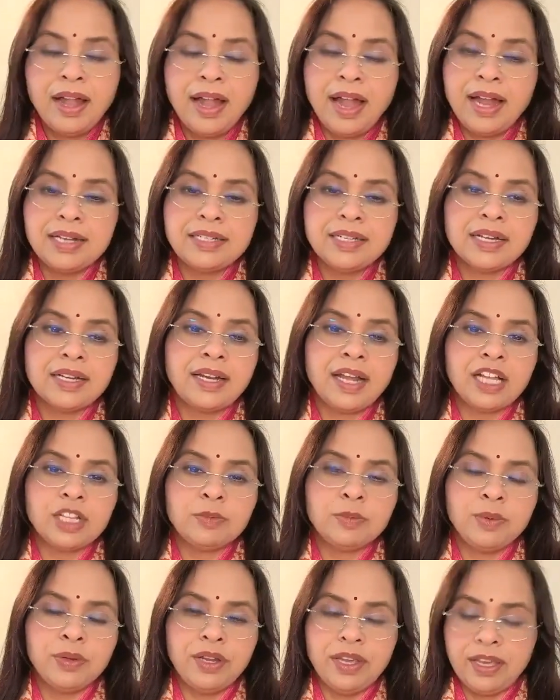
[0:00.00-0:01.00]
At
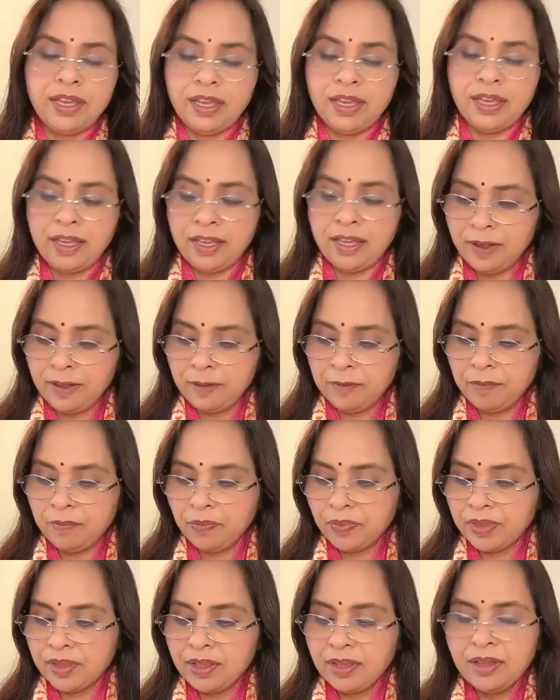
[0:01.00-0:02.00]
Jagannath Puri,
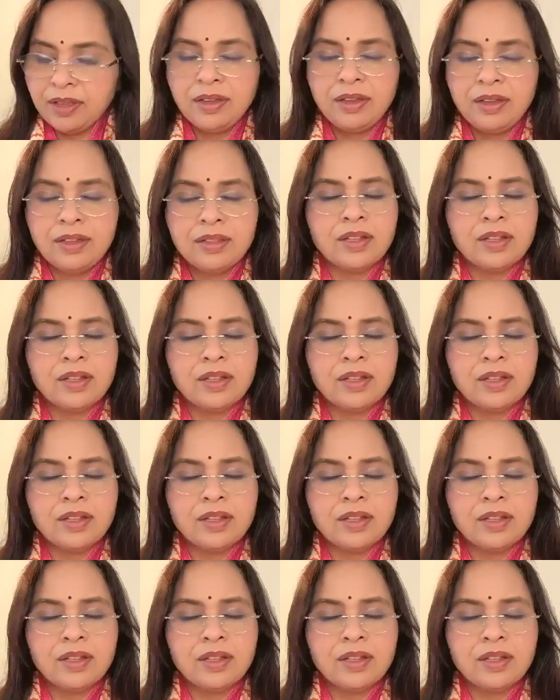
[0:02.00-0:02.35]
the